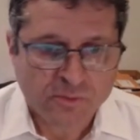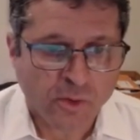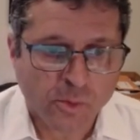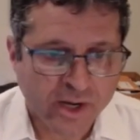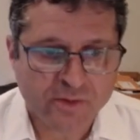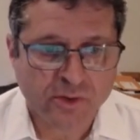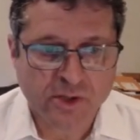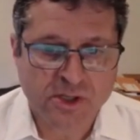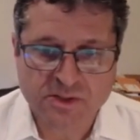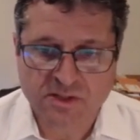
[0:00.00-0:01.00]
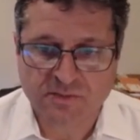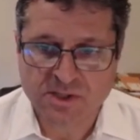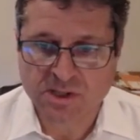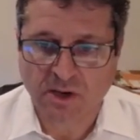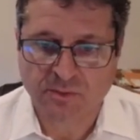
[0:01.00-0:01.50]
whatever use of the
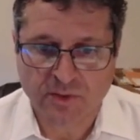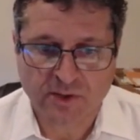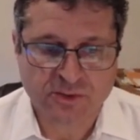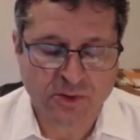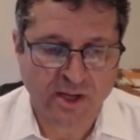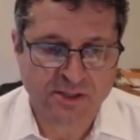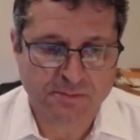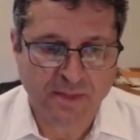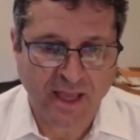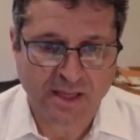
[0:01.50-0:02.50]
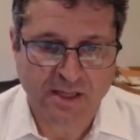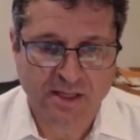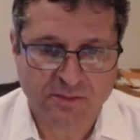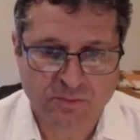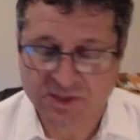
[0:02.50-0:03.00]
software they're trying to make?
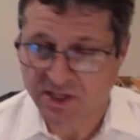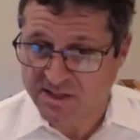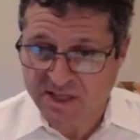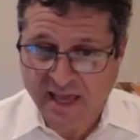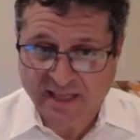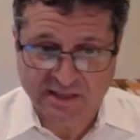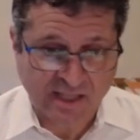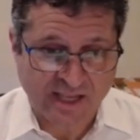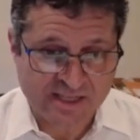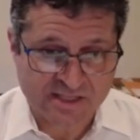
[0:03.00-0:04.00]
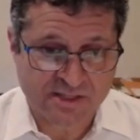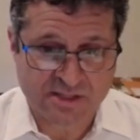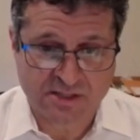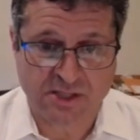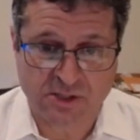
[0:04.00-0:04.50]
Does that license
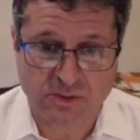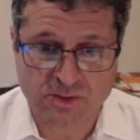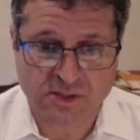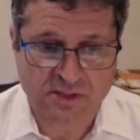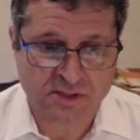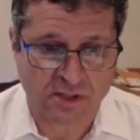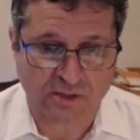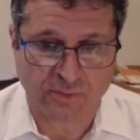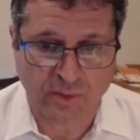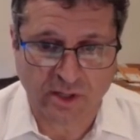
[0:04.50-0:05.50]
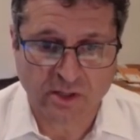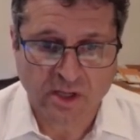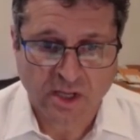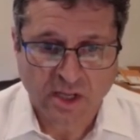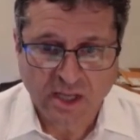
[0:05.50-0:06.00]
to use software
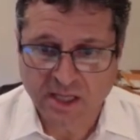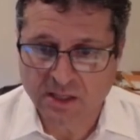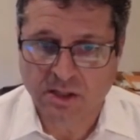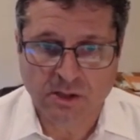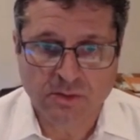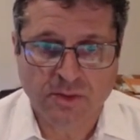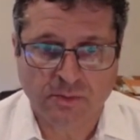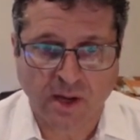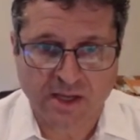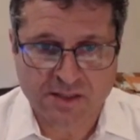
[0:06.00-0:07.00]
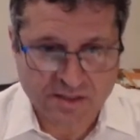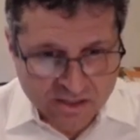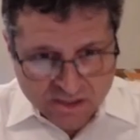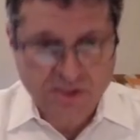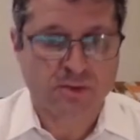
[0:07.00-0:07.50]
include the right to
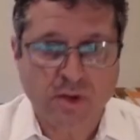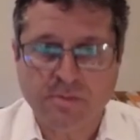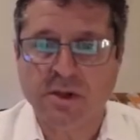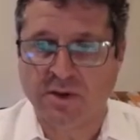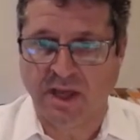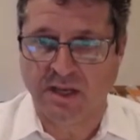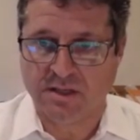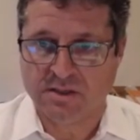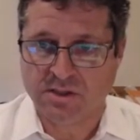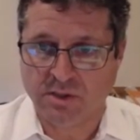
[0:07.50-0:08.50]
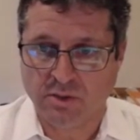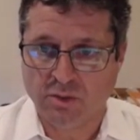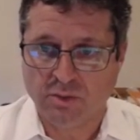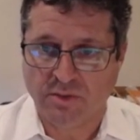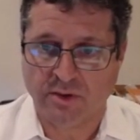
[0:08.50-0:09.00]
distribute it
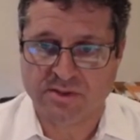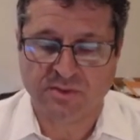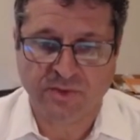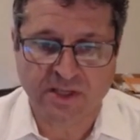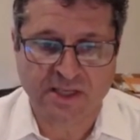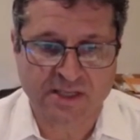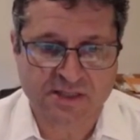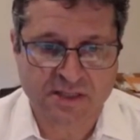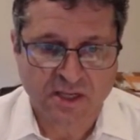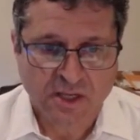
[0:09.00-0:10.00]
to those affiliates?